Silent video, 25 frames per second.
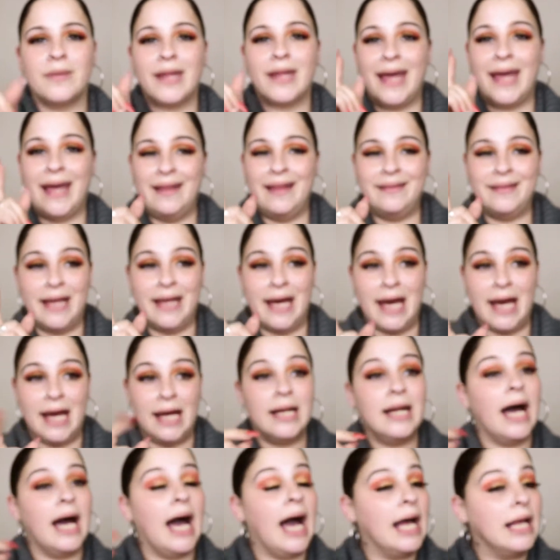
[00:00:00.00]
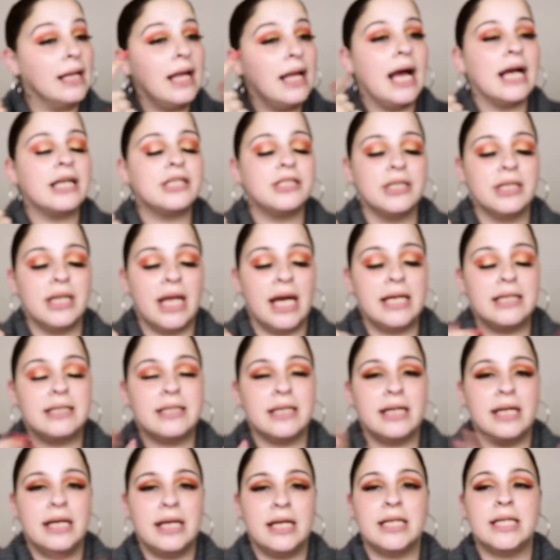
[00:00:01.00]
And that, I actually liked
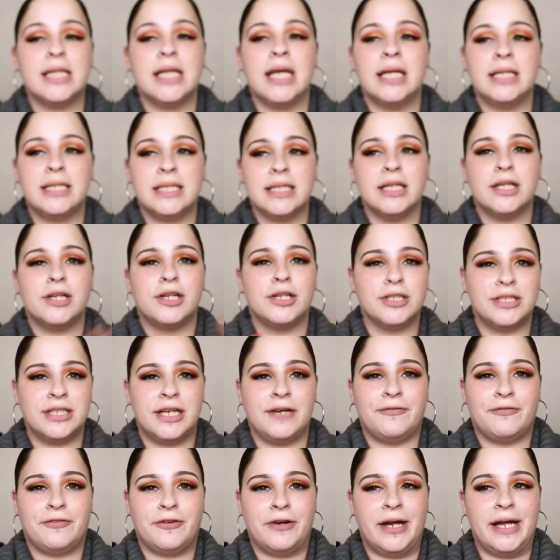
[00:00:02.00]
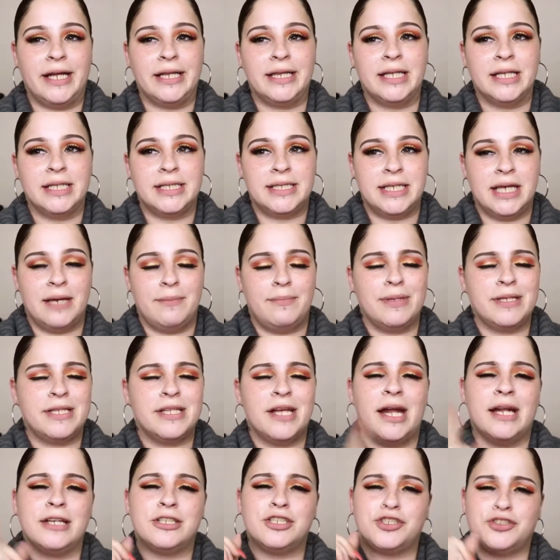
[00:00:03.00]
it. It's a little different. The tip is
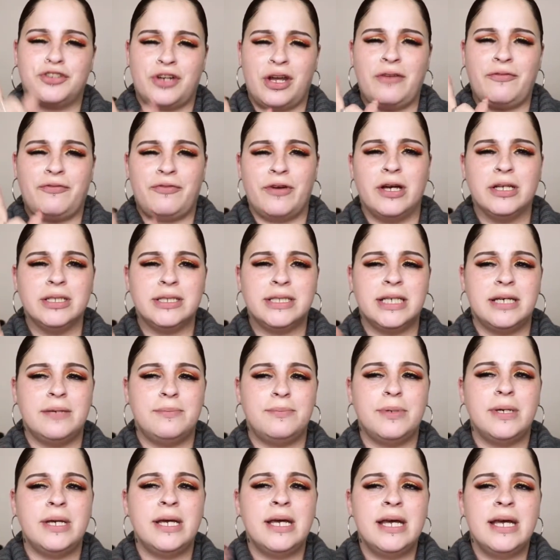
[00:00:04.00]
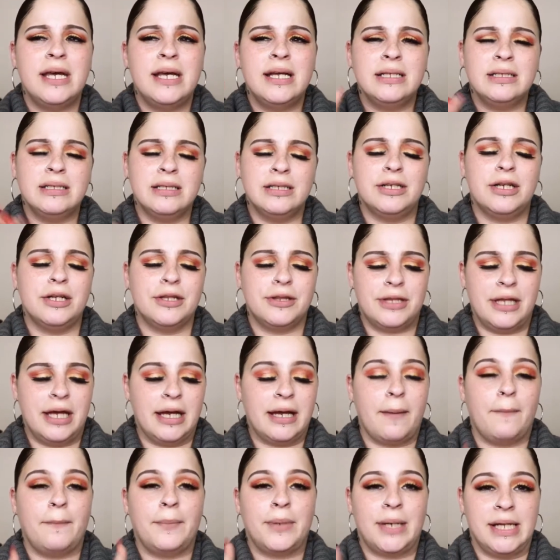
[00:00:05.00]
not a straight felt tip. It's a little
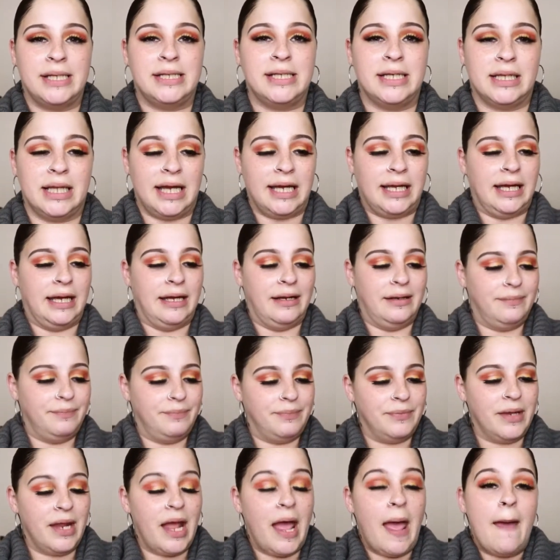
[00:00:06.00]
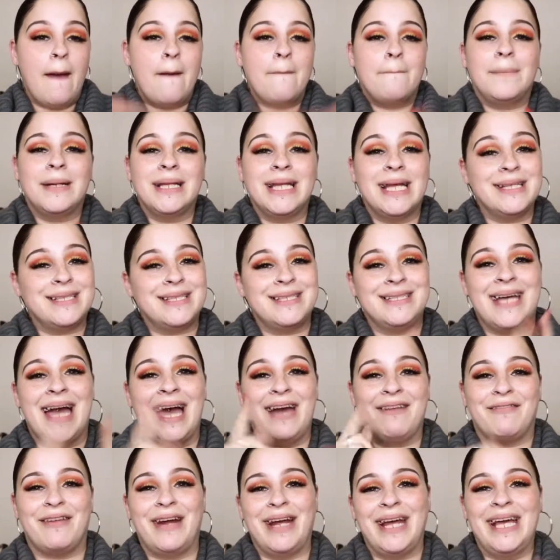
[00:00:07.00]
thick, but I did like it. But let's
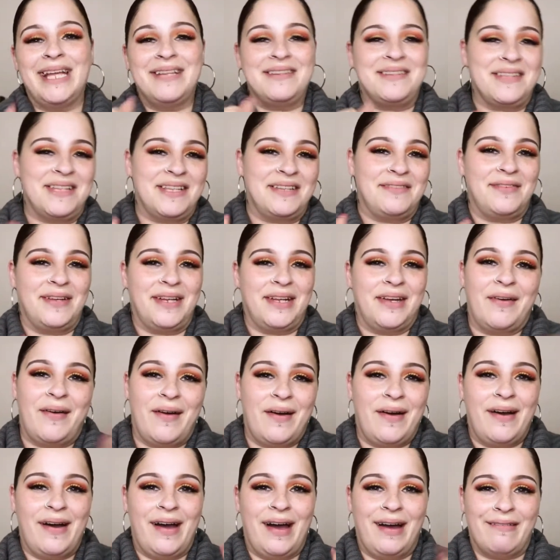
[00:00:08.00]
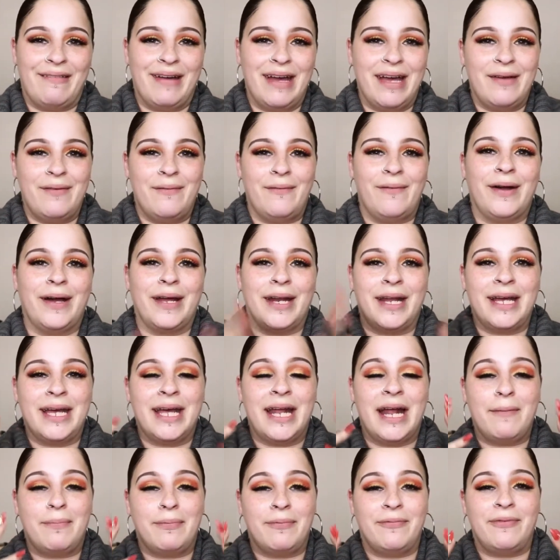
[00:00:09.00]
dive right into this video. All right, we're gonna
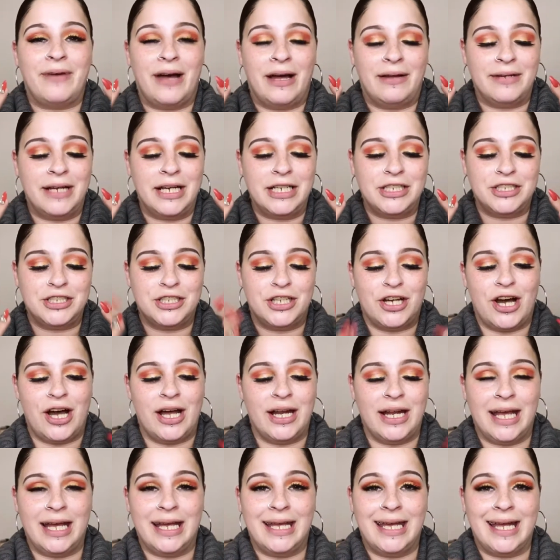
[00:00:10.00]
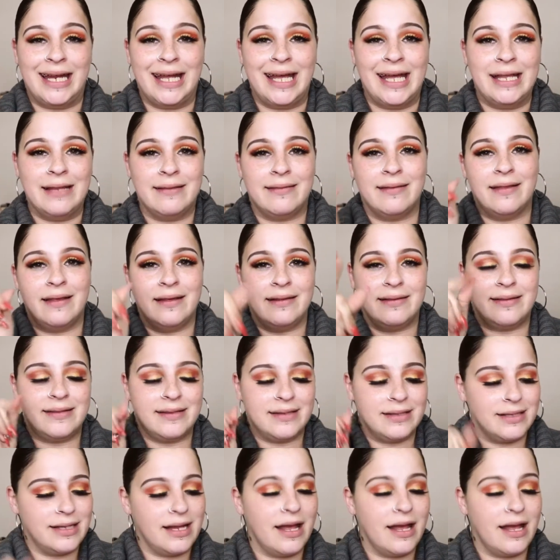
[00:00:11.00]
get our foundation on and get into this